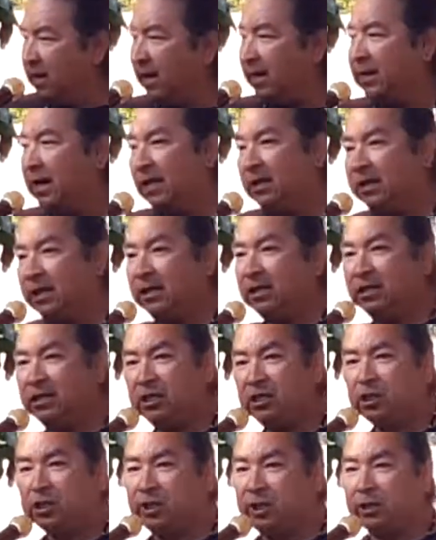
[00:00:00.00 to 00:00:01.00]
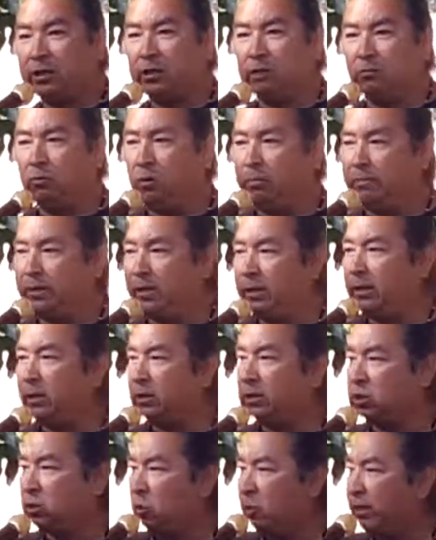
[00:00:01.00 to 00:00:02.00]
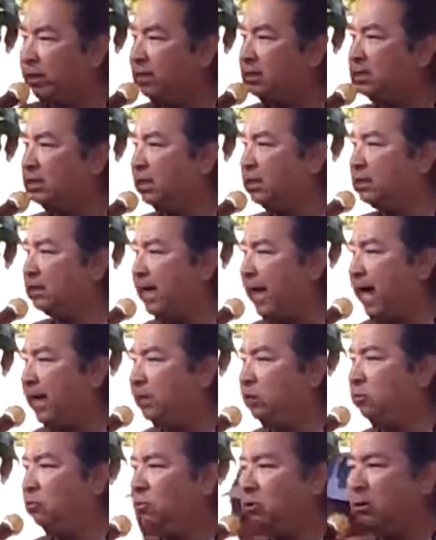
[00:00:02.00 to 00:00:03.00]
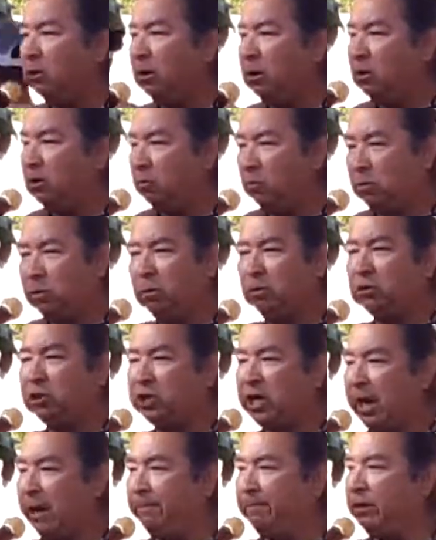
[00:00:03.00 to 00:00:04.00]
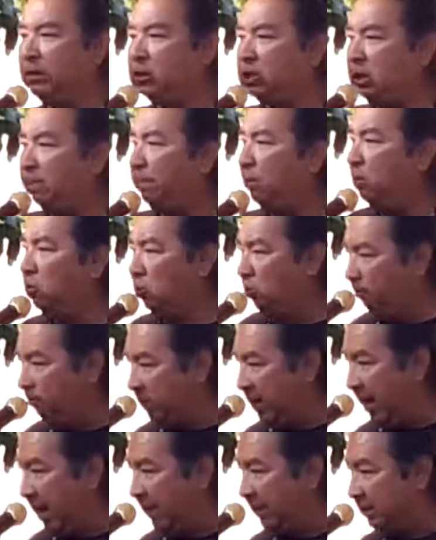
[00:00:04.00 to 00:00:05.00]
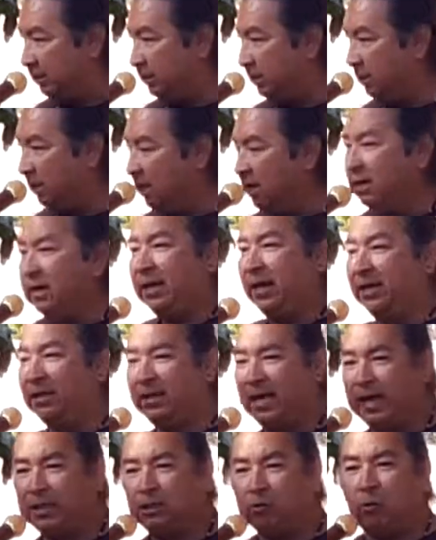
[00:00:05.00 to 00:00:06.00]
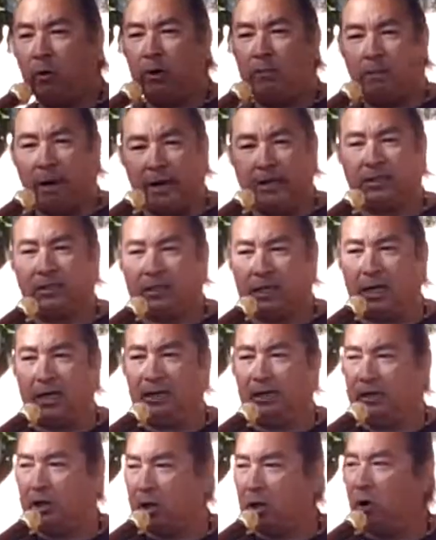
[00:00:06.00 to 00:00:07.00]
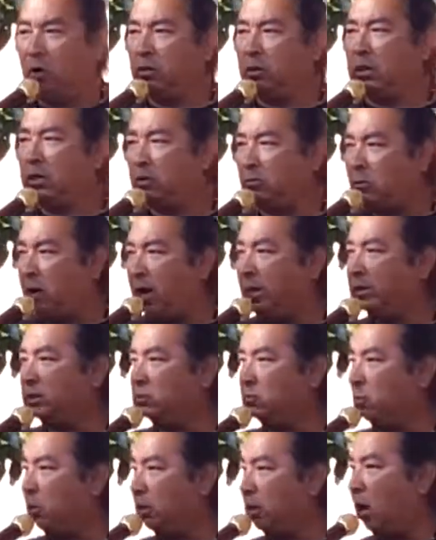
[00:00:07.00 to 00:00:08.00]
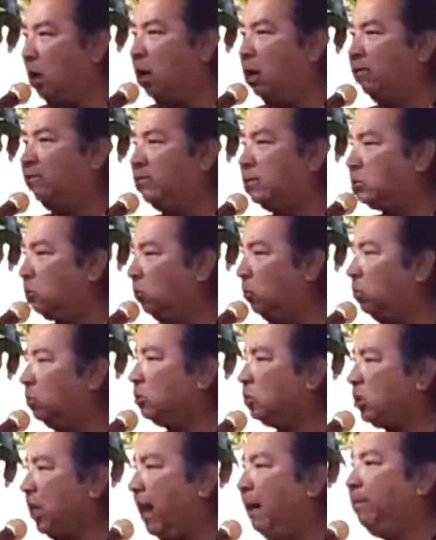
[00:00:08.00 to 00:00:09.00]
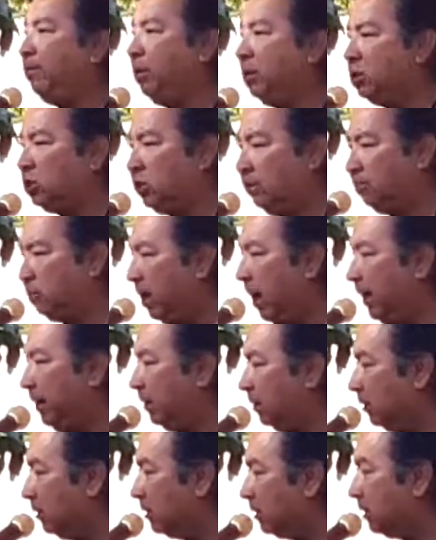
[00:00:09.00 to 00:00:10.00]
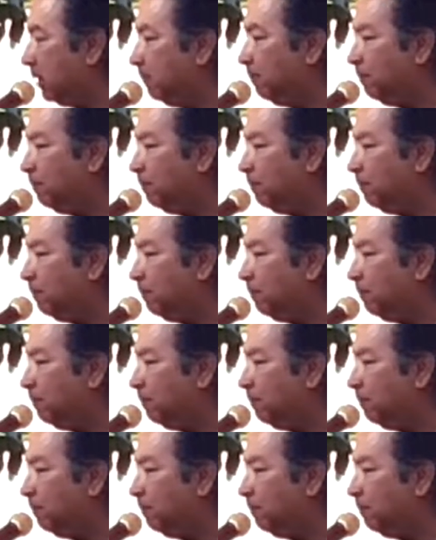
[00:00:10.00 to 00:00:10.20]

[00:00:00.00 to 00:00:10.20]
And I think this year will be their 26th annual World Championship of Hoop Dance. And that's where my son, Nicola Lawrence, won all of his World Championship titles.